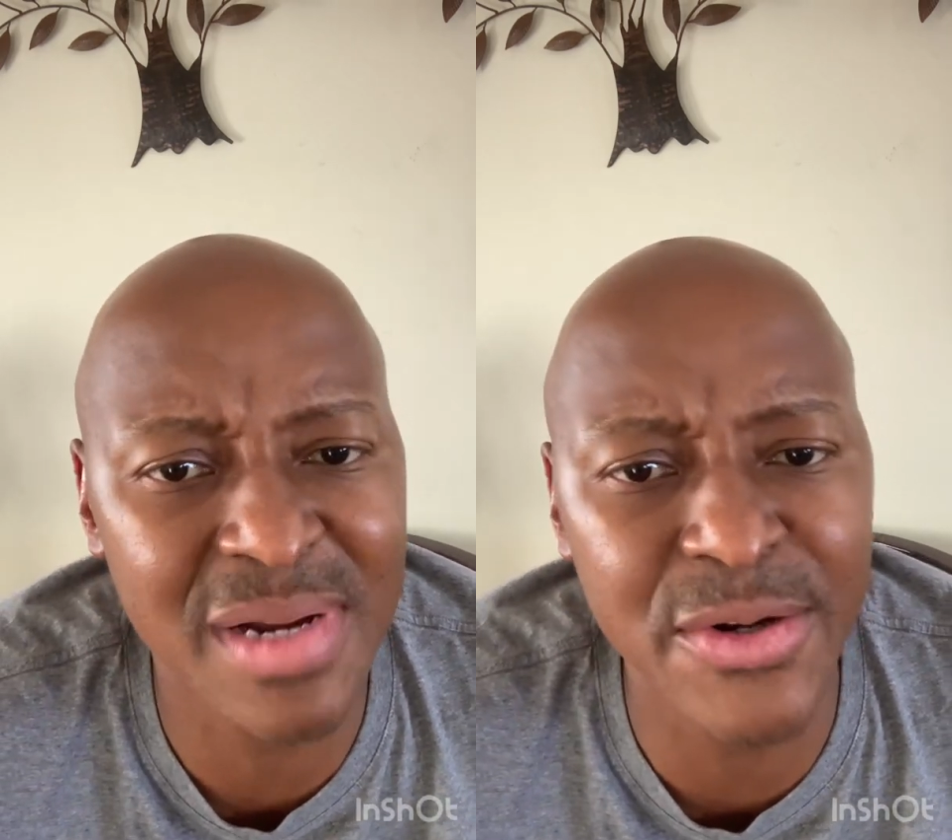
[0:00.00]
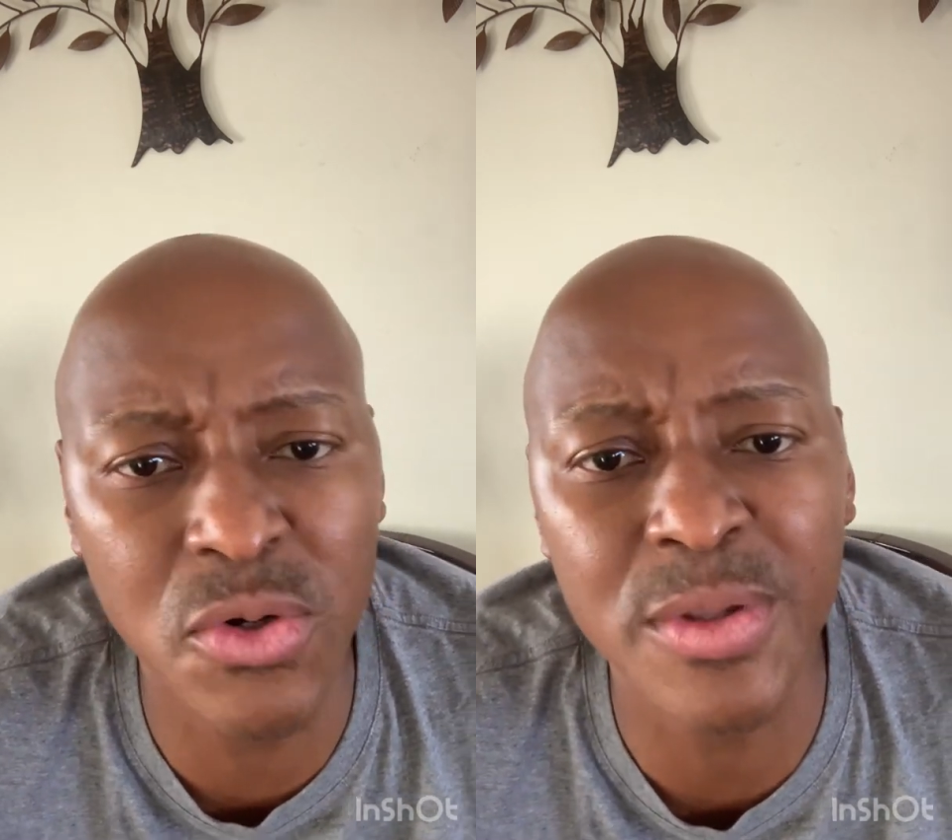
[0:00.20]

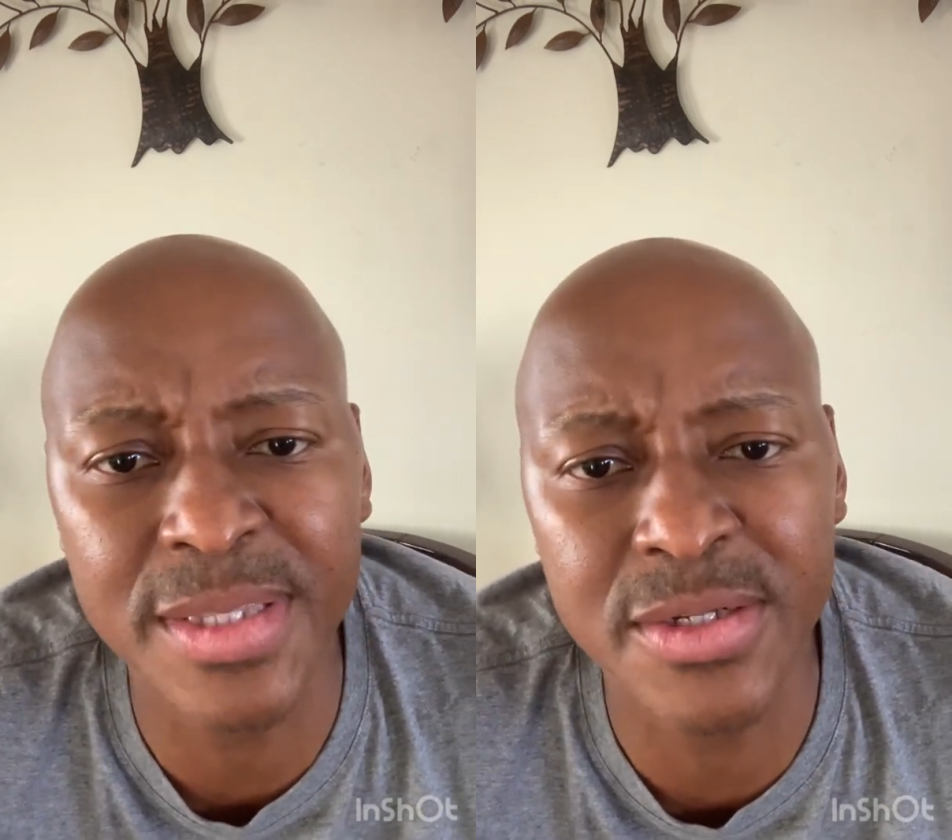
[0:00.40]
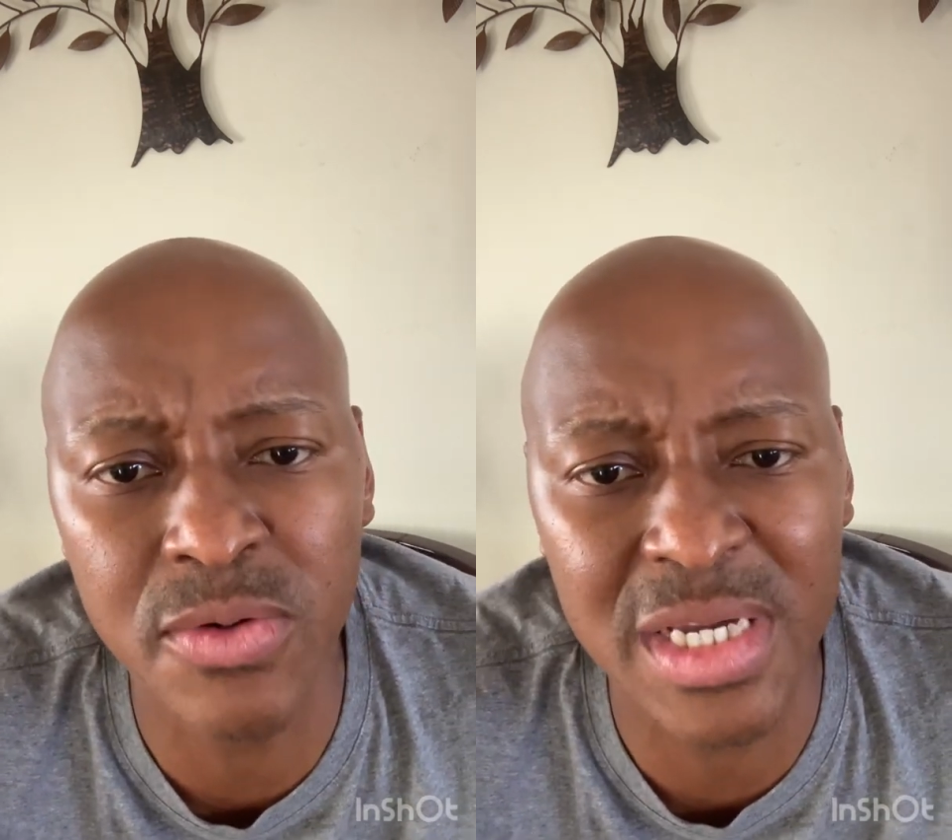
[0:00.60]
know that they're
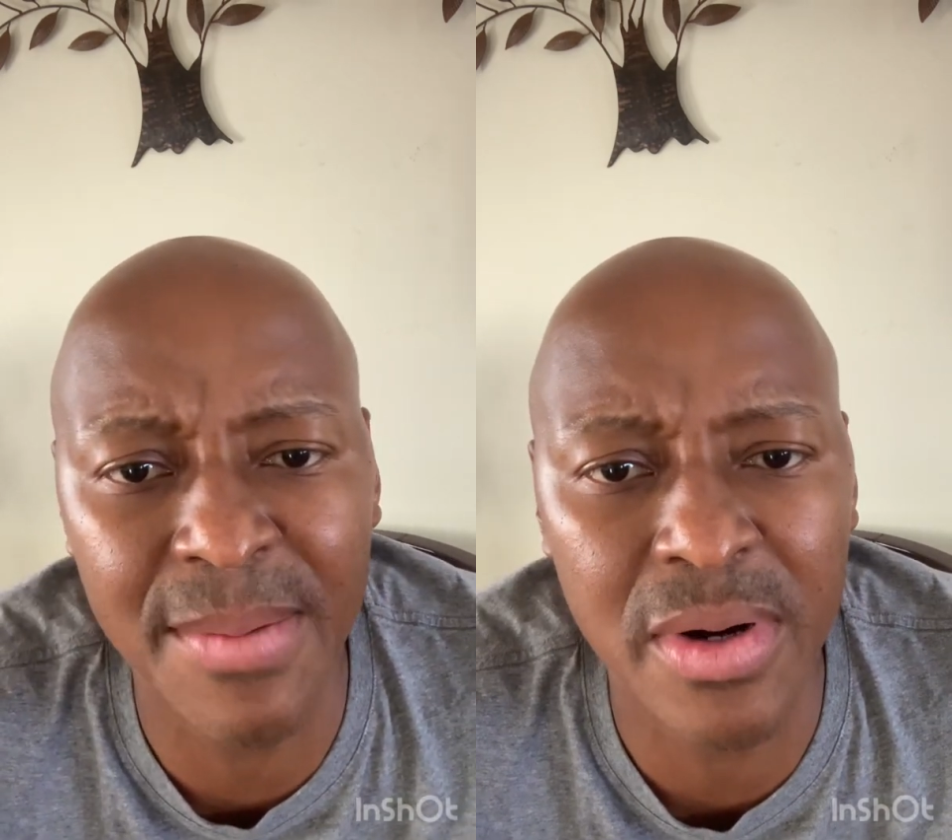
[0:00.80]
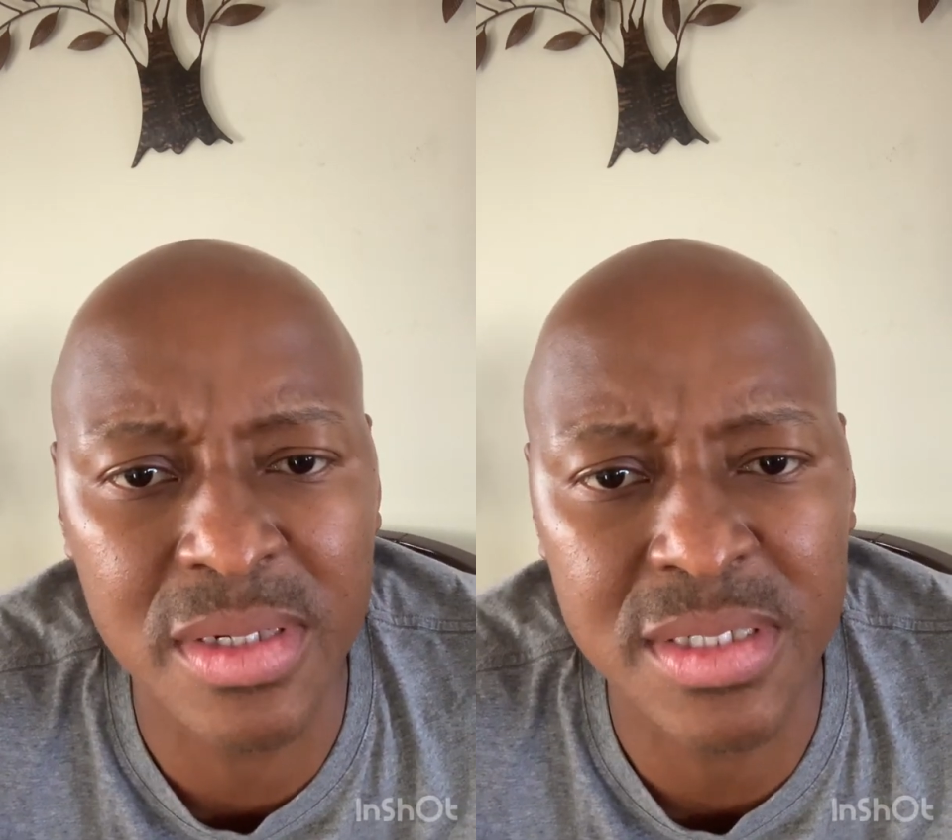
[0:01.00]
talking
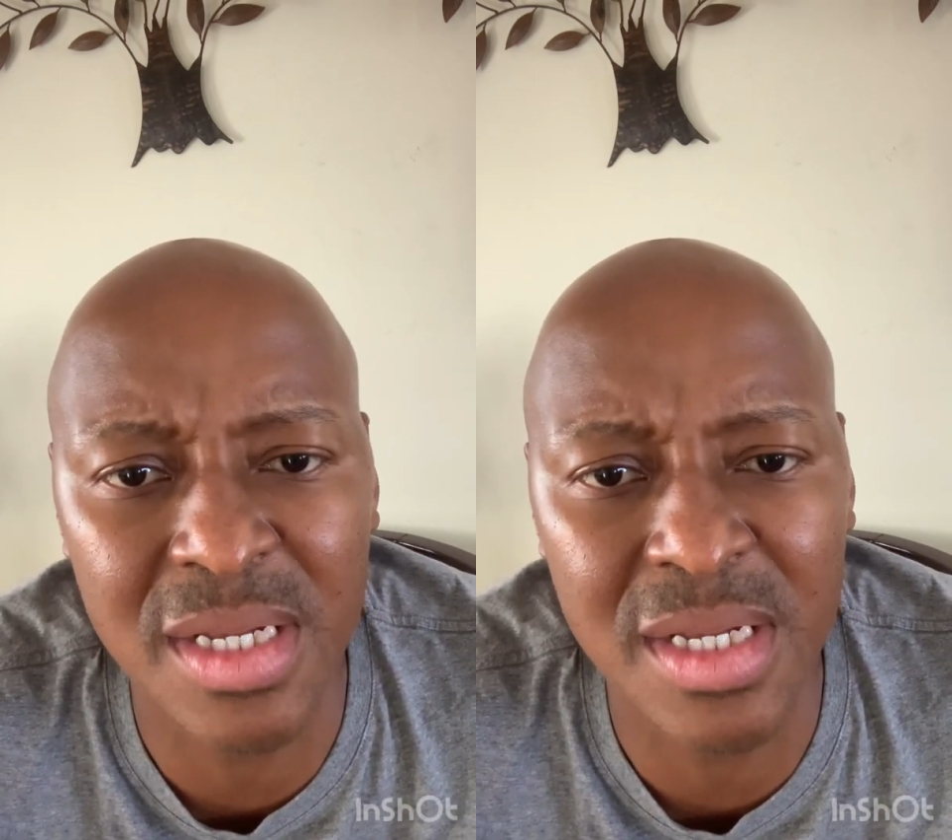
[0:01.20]
about a stem